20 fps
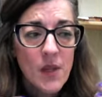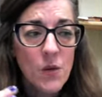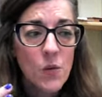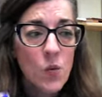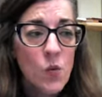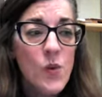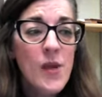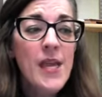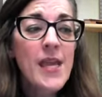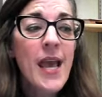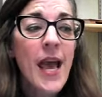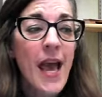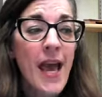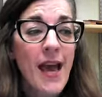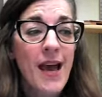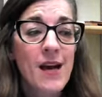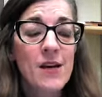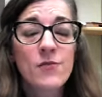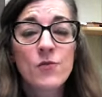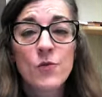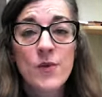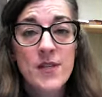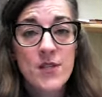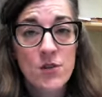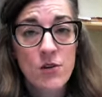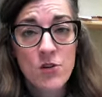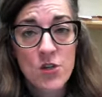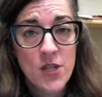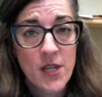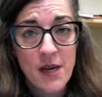We have
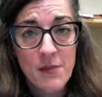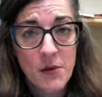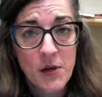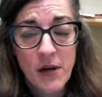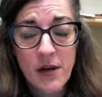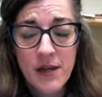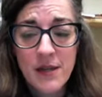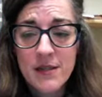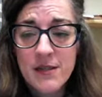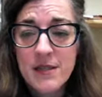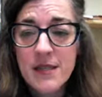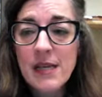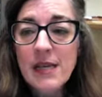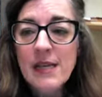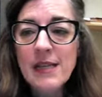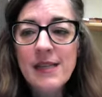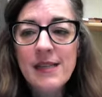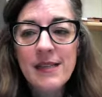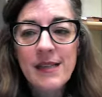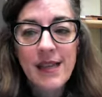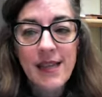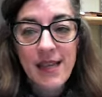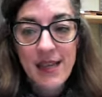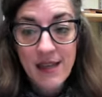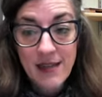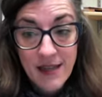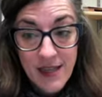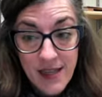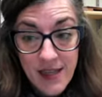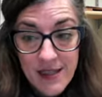research librarians
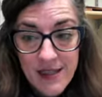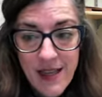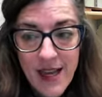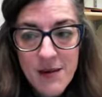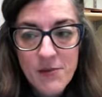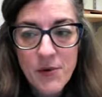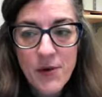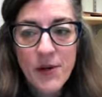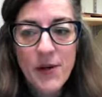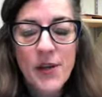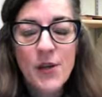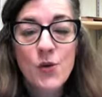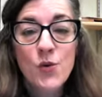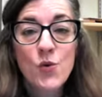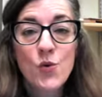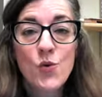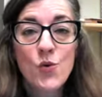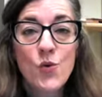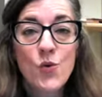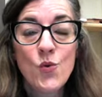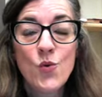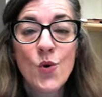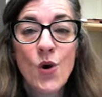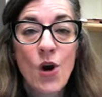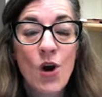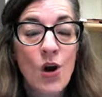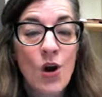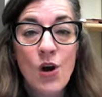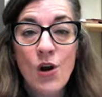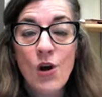in Kent Library who
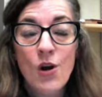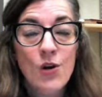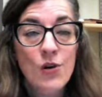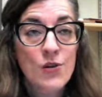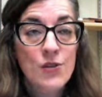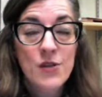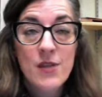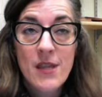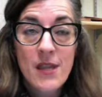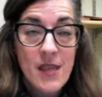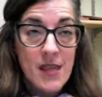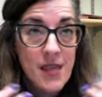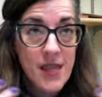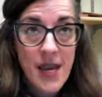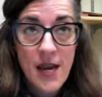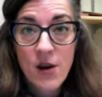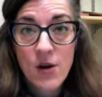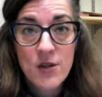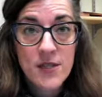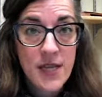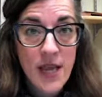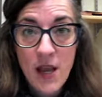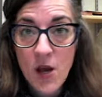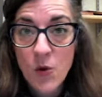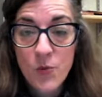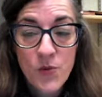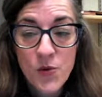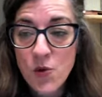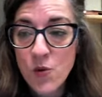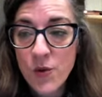are there to
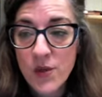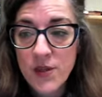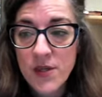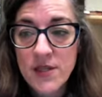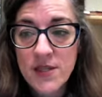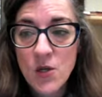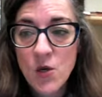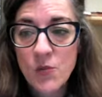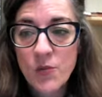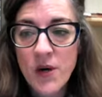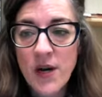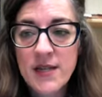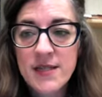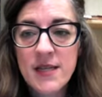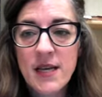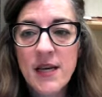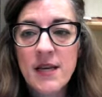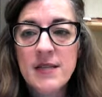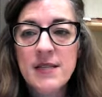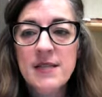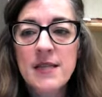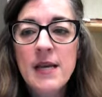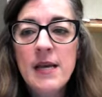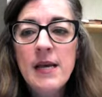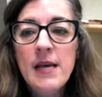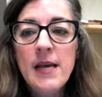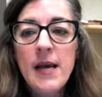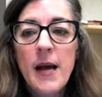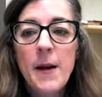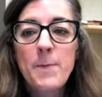help you with this whole process.
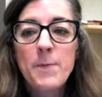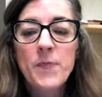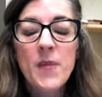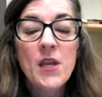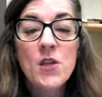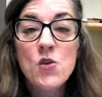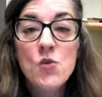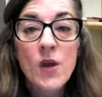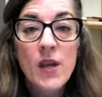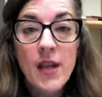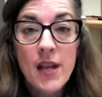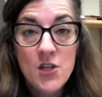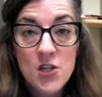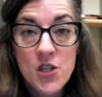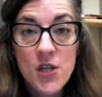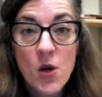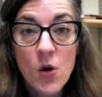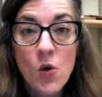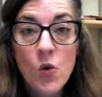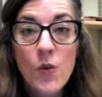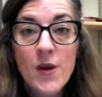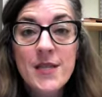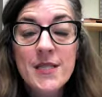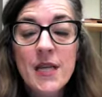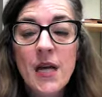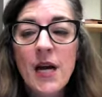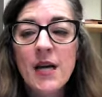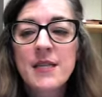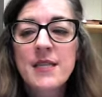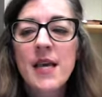And you can actually always
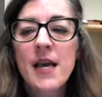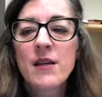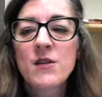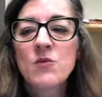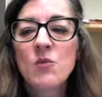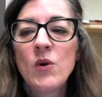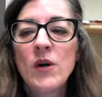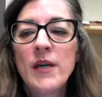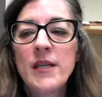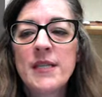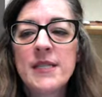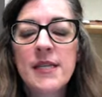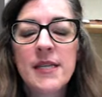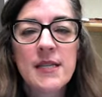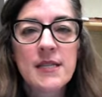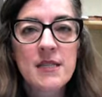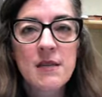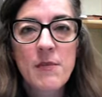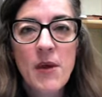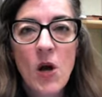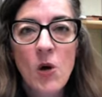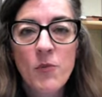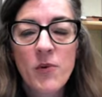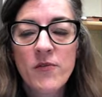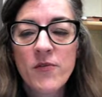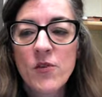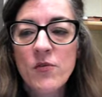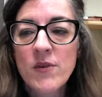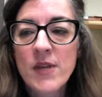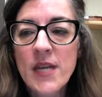contact one to get some help
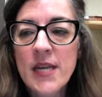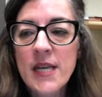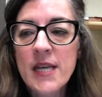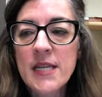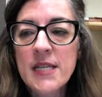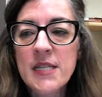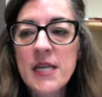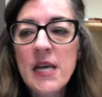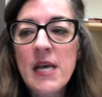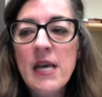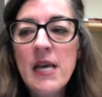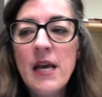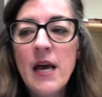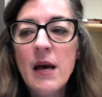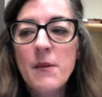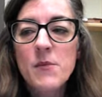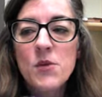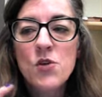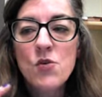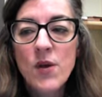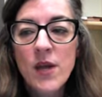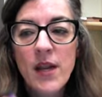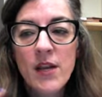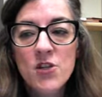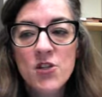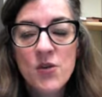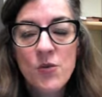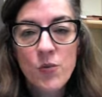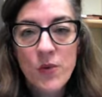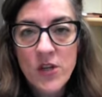if you need it. You can
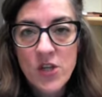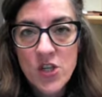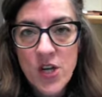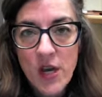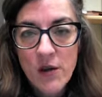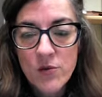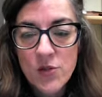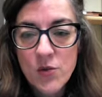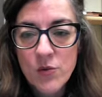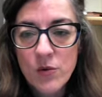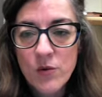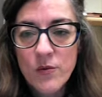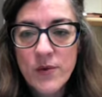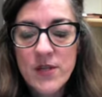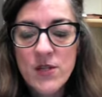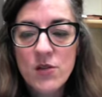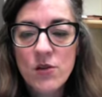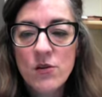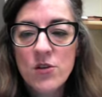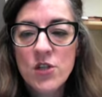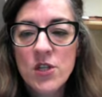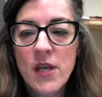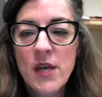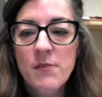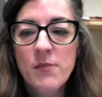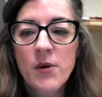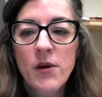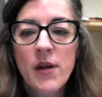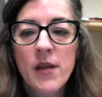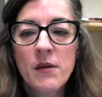actually reach out to a research
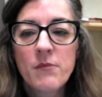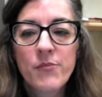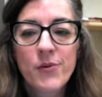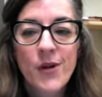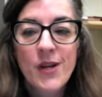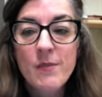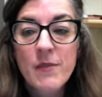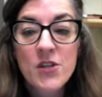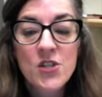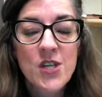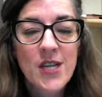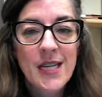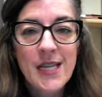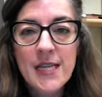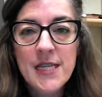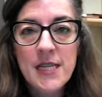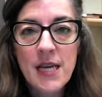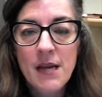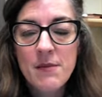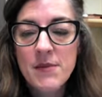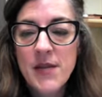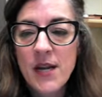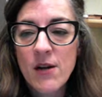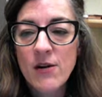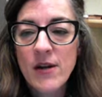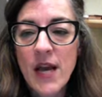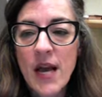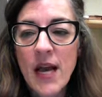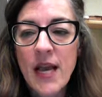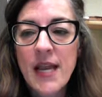librarian pretty much anytime, day
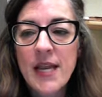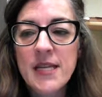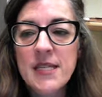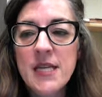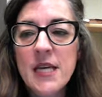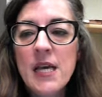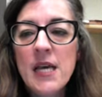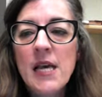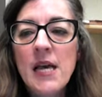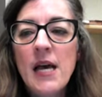or night.